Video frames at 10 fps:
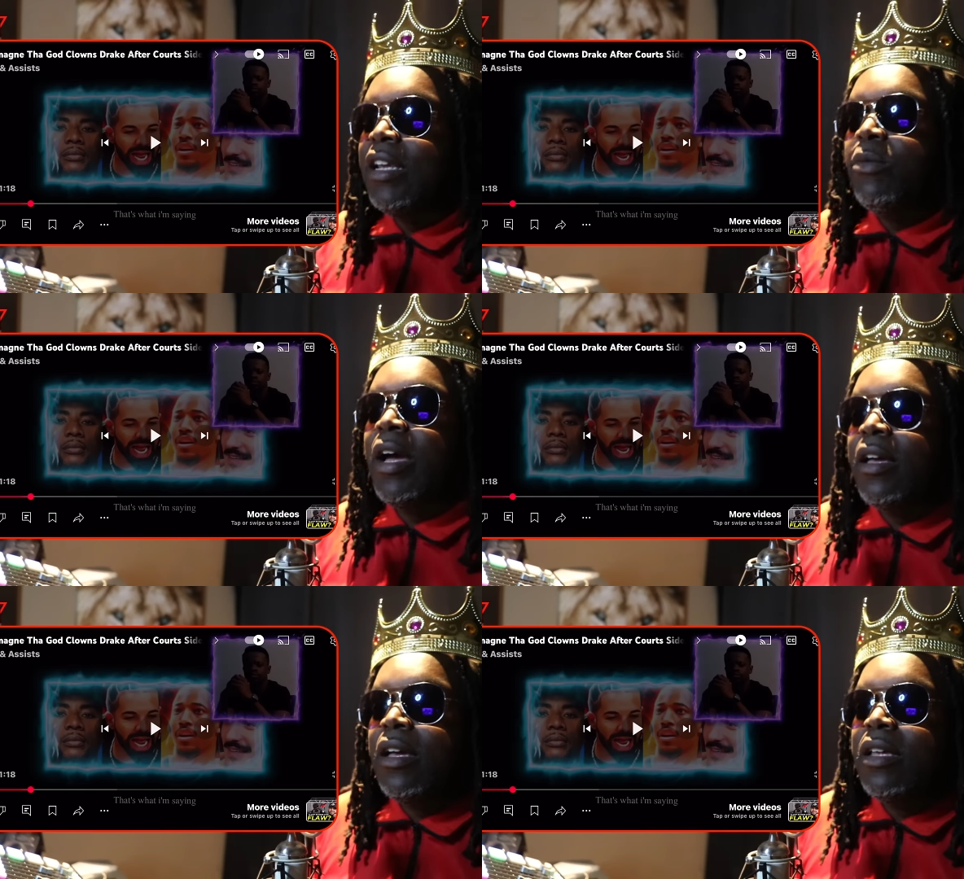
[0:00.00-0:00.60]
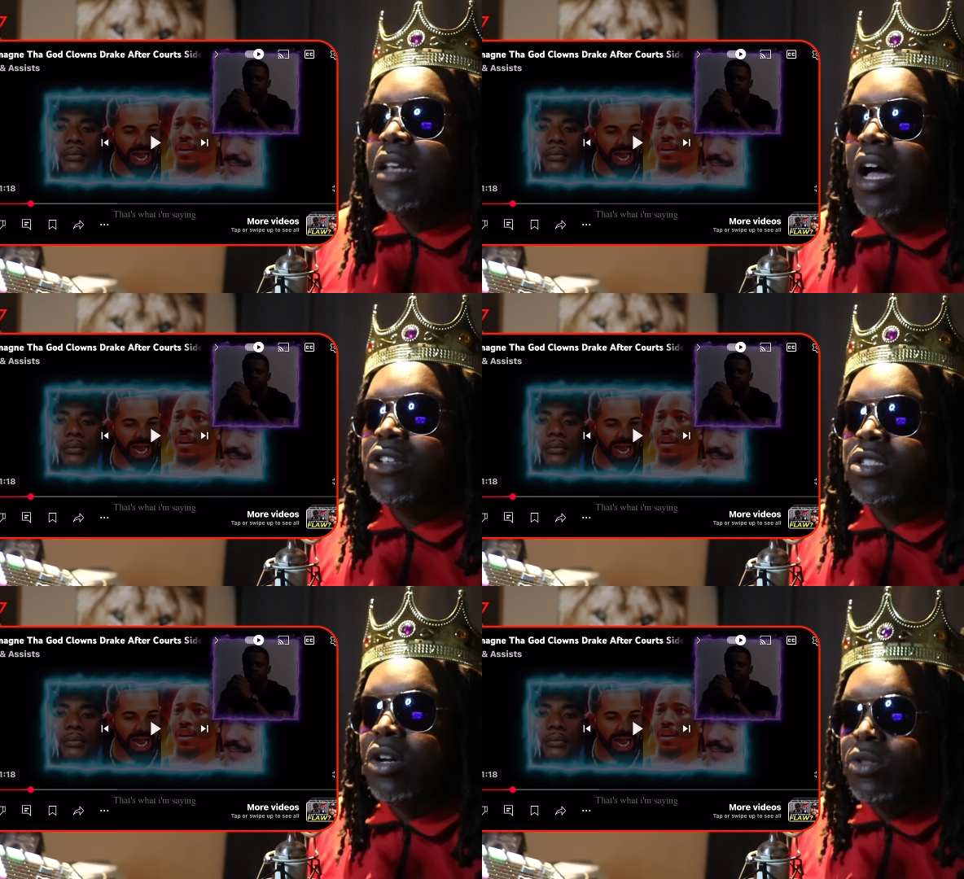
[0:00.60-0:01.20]
Speaker 1: Anyway, no,
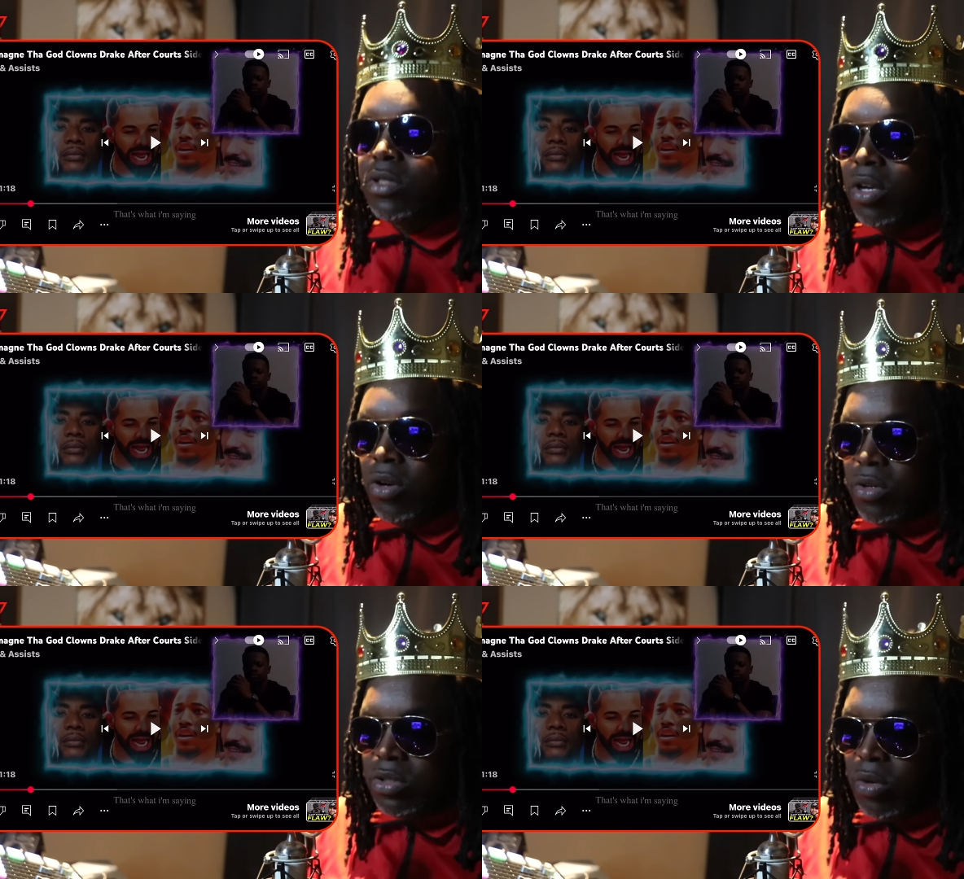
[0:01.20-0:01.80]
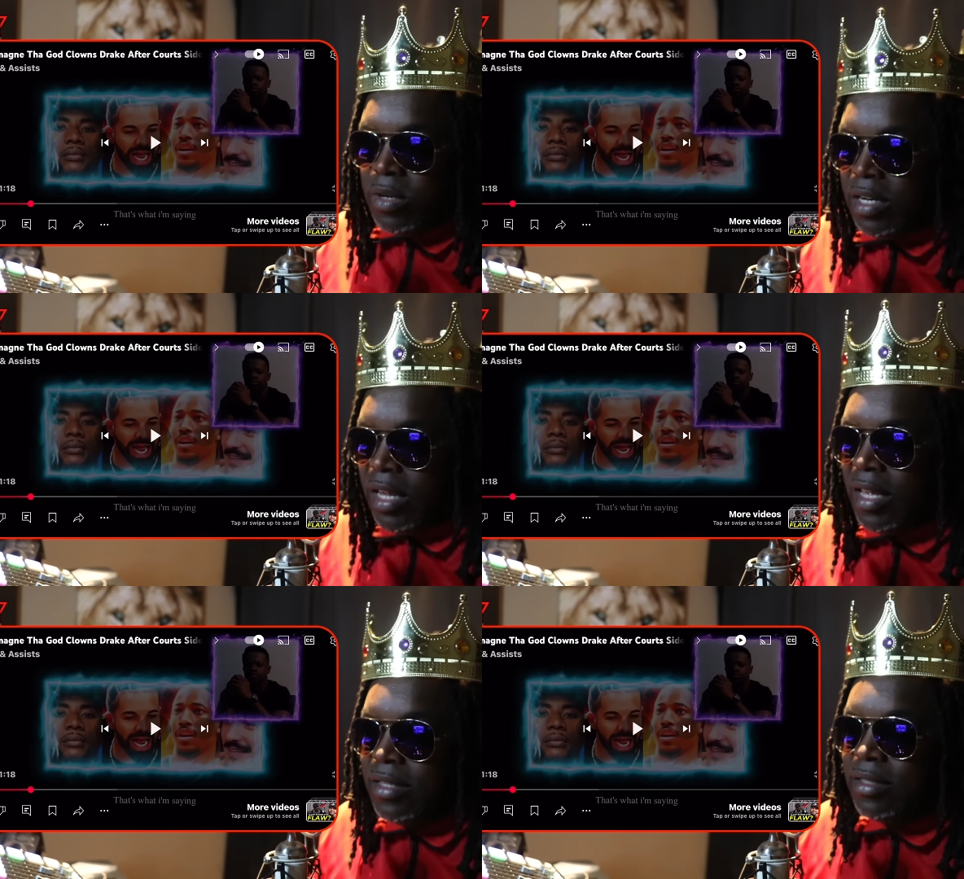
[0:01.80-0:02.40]
so what it
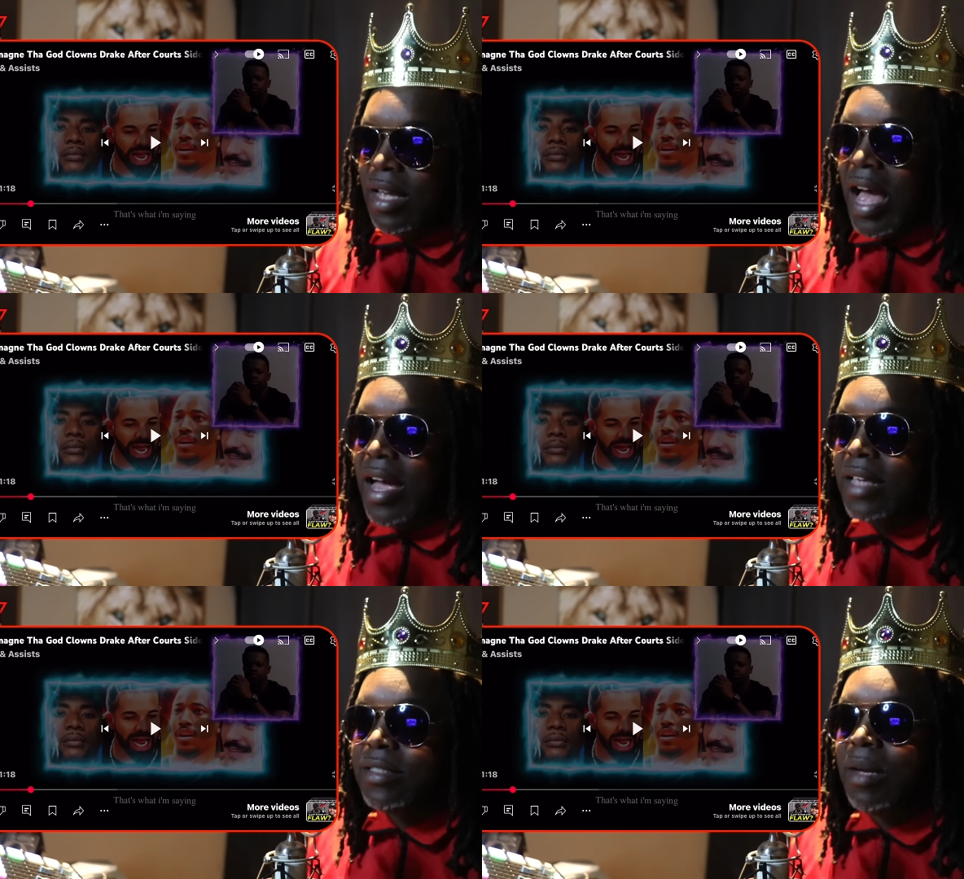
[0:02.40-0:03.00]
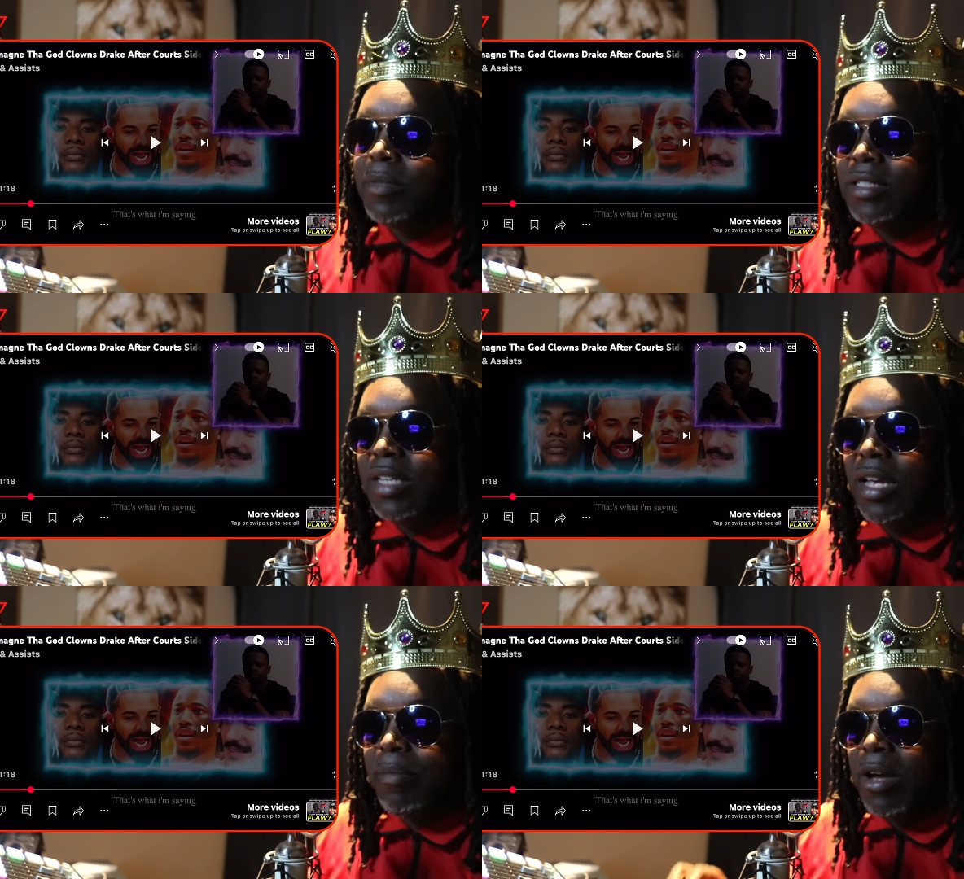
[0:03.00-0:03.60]
is, I got something to
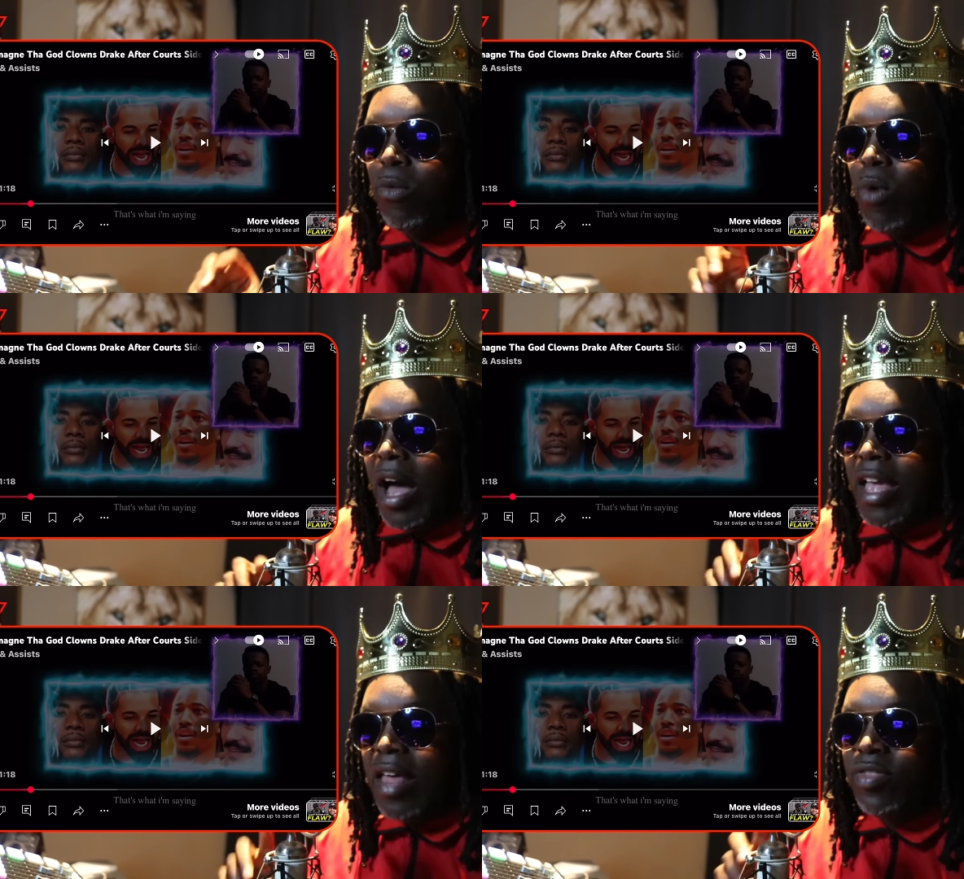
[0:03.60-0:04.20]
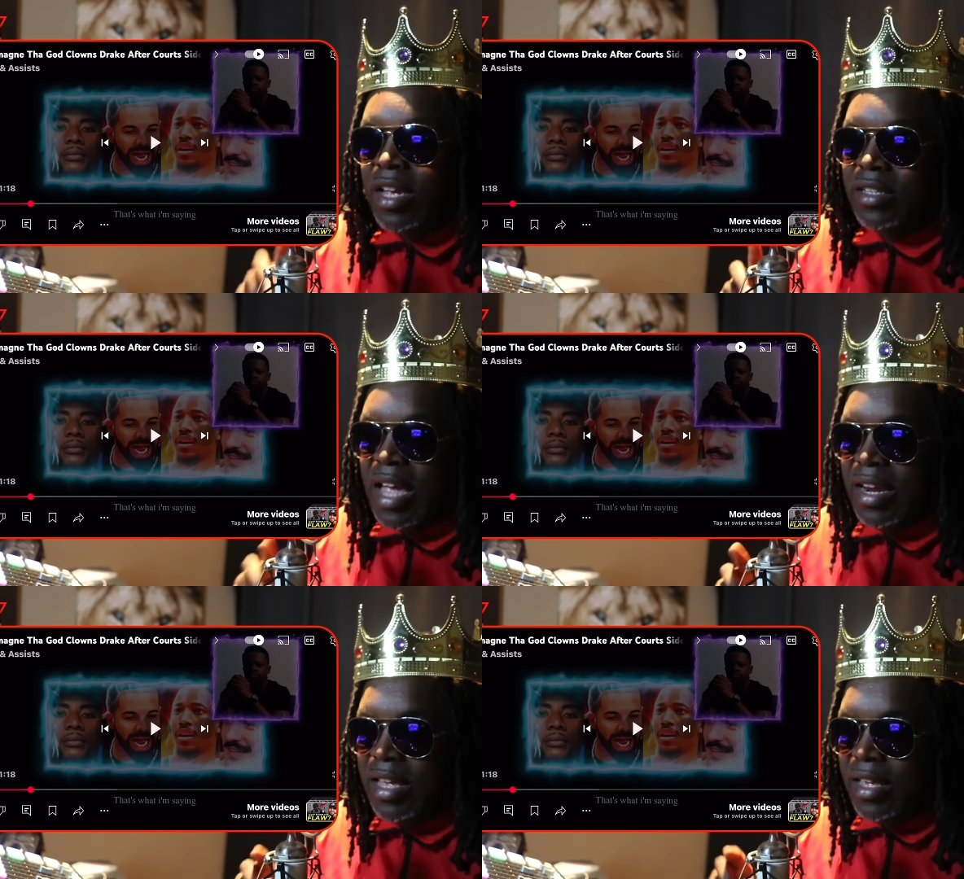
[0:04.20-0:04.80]
say about why I think
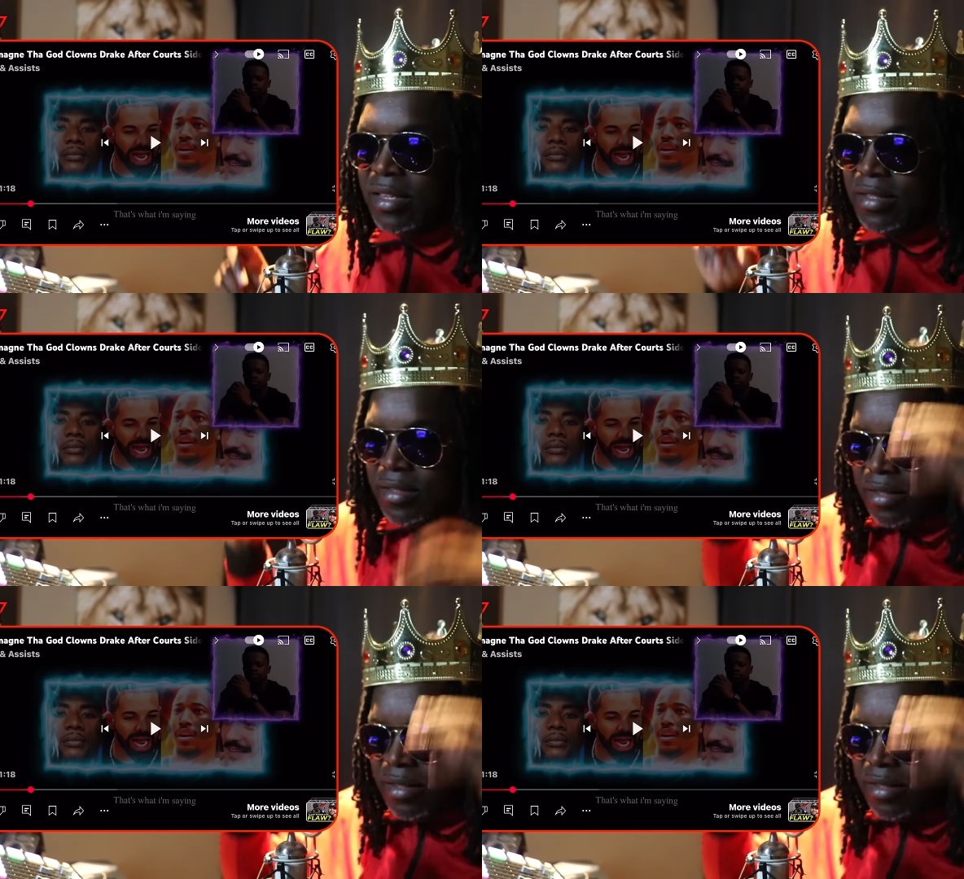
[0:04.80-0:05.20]
that is.